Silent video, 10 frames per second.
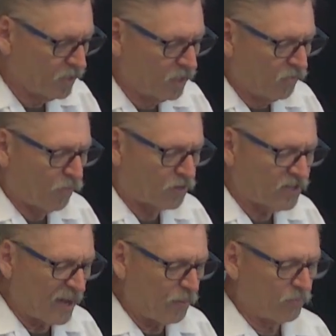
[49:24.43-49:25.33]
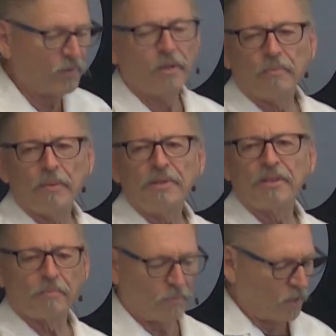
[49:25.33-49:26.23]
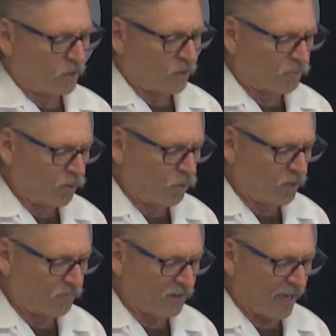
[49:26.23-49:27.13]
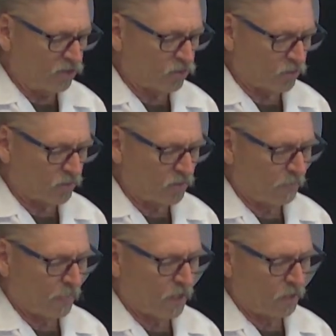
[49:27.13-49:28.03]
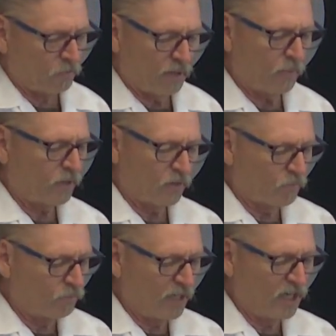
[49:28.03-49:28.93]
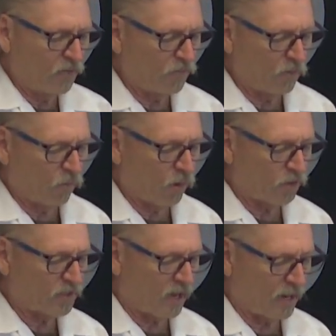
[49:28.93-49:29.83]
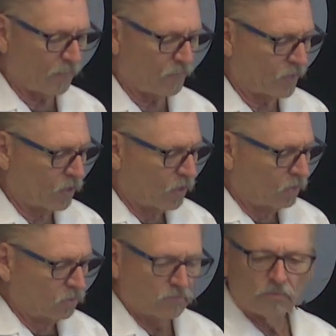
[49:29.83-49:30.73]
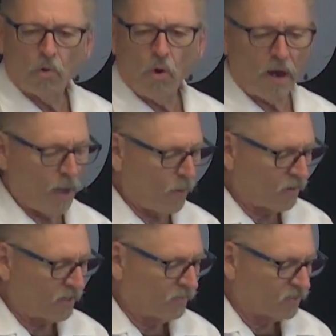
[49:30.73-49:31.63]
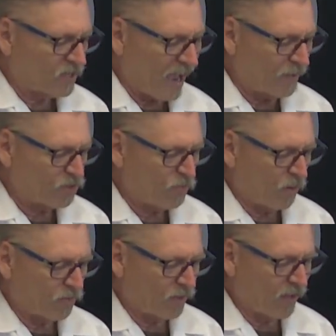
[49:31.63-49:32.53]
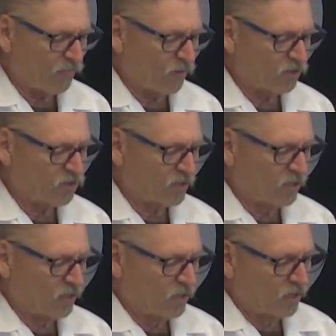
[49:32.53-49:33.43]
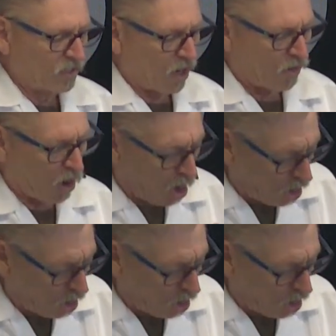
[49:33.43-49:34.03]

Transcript: For example, maybe the, the beauty of nature, maybe meaningful work time, or how about even time spent with loved ones are all